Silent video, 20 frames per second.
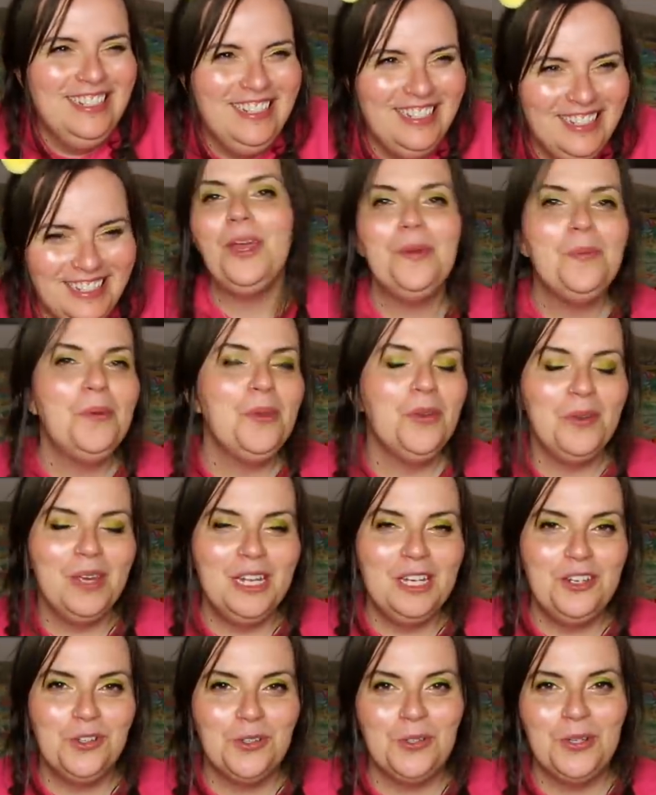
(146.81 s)
but I hope you
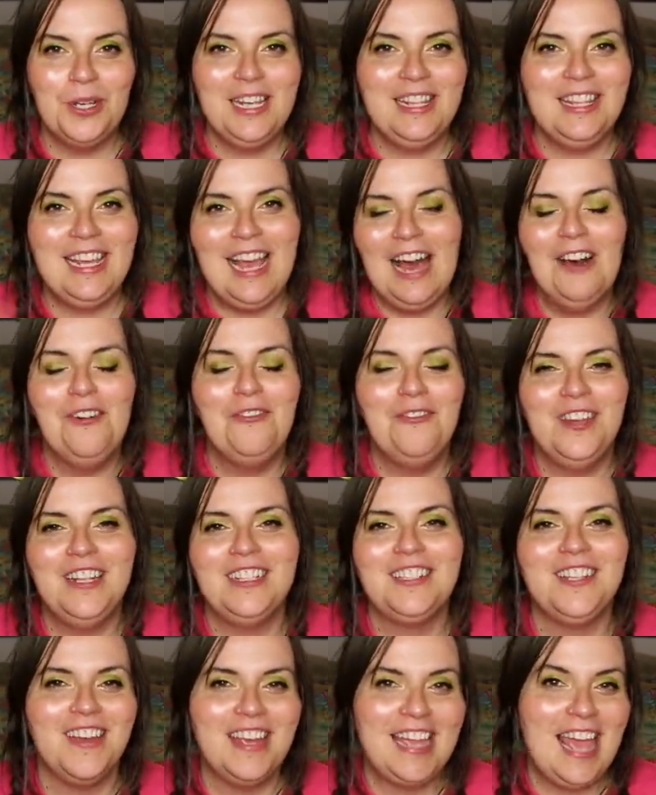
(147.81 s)
enjoy the
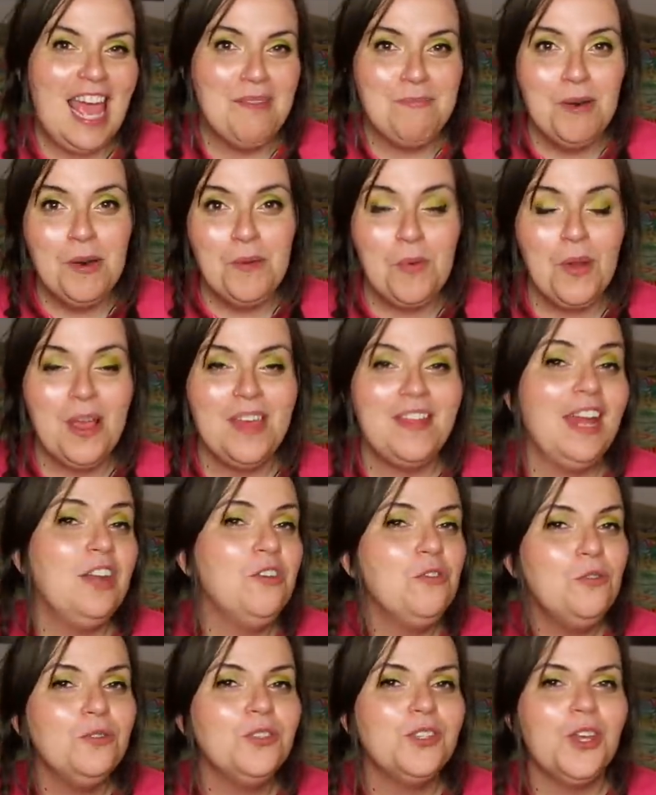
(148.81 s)
outfits I came up with and
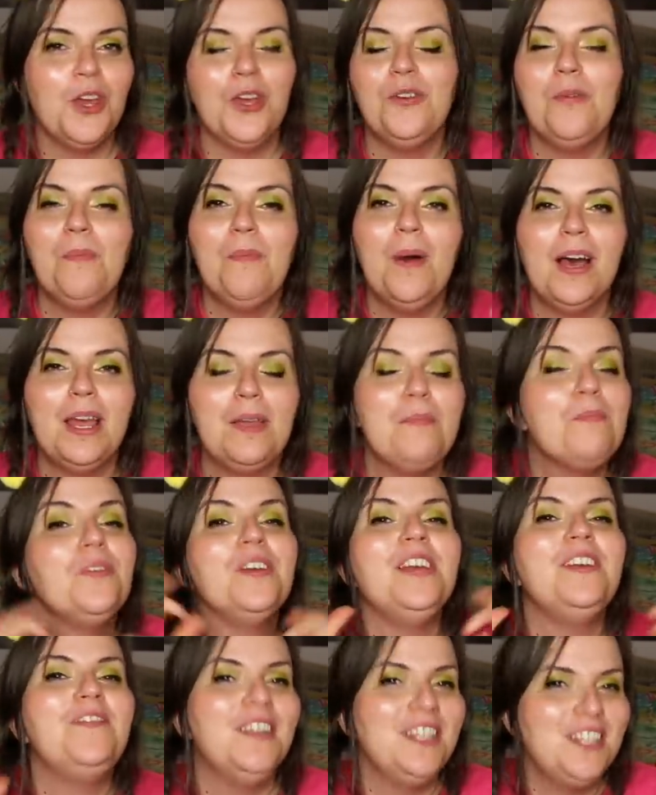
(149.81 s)
also my
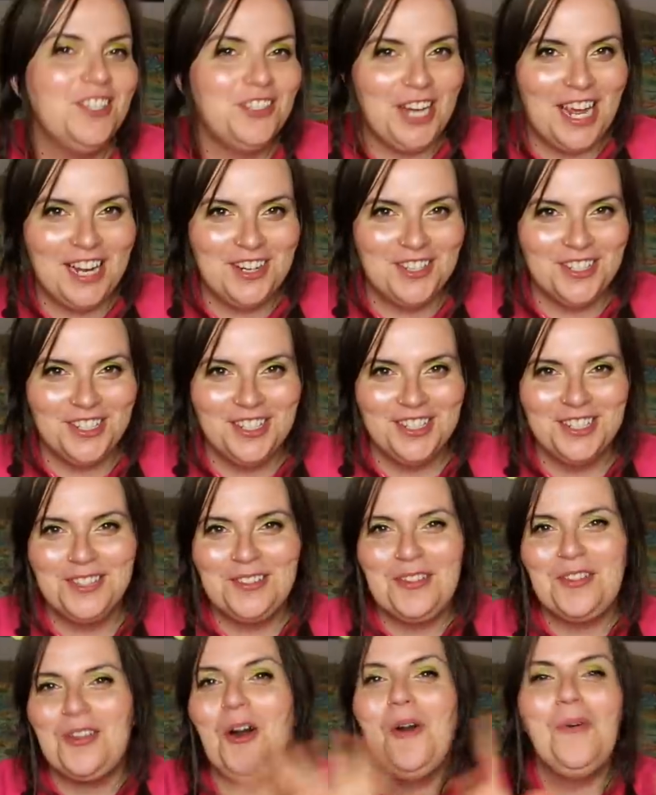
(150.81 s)
brief
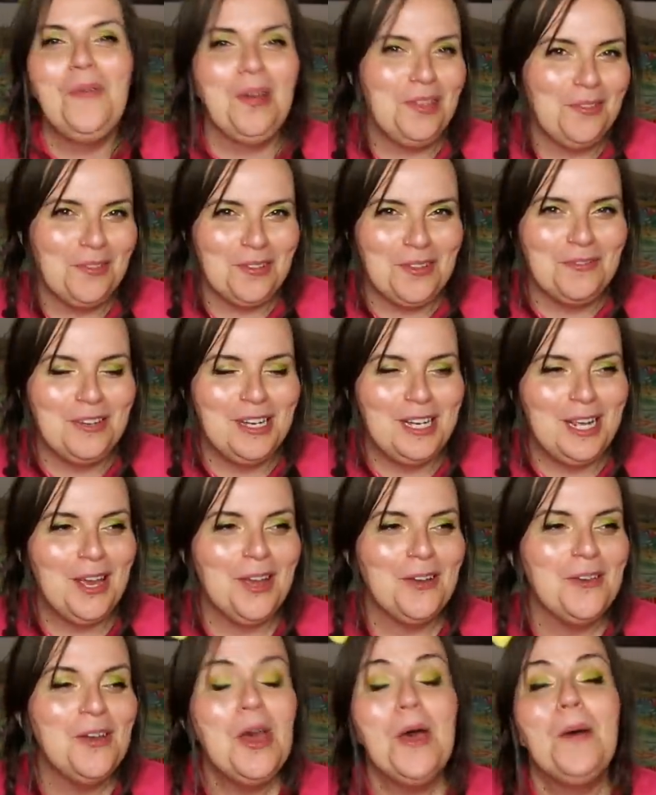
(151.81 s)
interjections the whole way through the
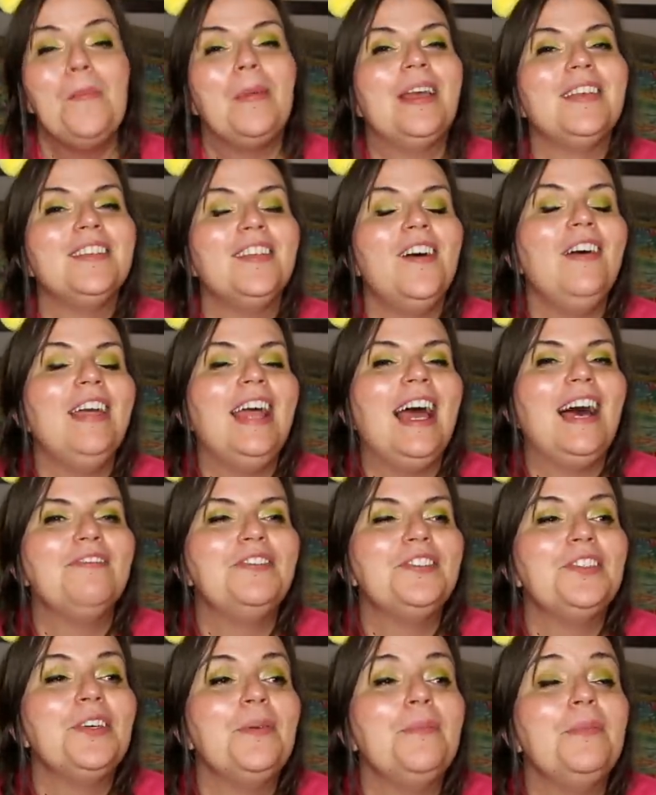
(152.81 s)
video because I have
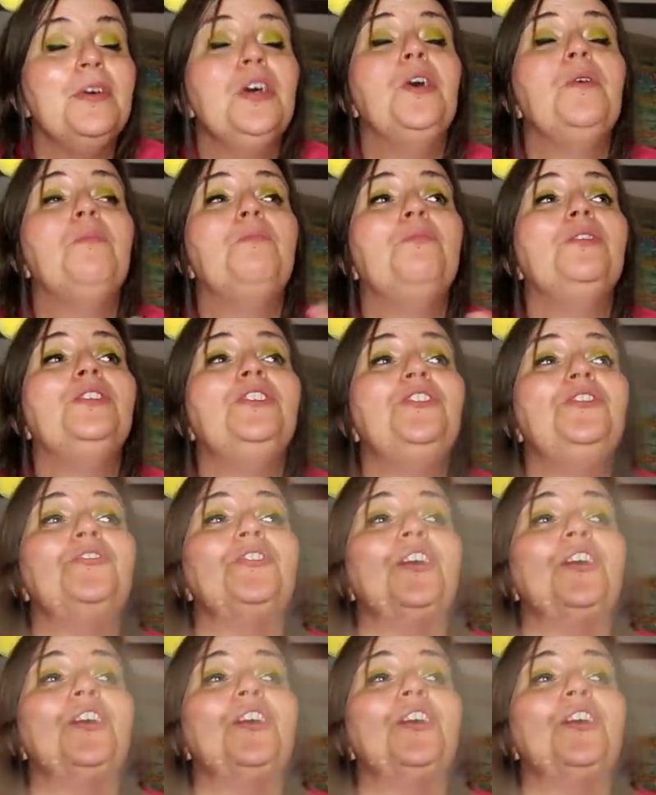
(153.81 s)
some Bridget